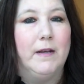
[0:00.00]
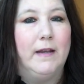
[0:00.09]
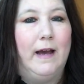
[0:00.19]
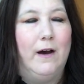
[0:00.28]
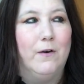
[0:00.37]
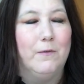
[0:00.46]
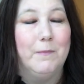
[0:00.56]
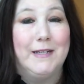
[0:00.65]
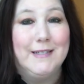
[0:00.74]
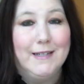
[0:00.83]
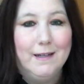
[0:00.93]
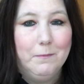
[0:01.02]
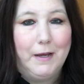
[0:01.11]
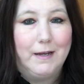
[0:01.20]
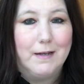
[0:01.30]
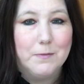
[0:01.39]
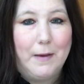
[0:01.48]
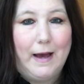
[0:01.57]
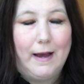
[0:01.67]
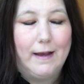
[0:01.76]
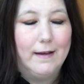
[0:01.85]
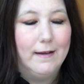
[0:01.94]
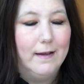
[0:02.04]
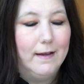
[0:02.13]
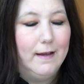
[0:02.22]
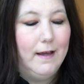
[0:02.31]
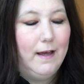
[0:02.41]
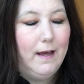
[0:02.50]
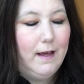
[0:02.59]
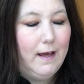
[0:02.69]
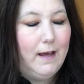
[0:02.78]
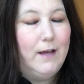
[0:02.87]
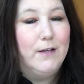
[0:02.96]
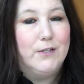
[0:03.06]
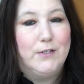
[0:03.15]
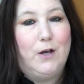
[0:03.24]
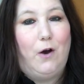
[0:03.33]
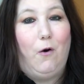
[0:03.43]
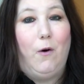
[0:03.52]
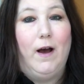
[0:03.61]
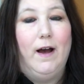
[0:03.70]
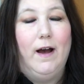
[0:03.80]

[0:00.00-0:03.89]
but now my TN pain is back. So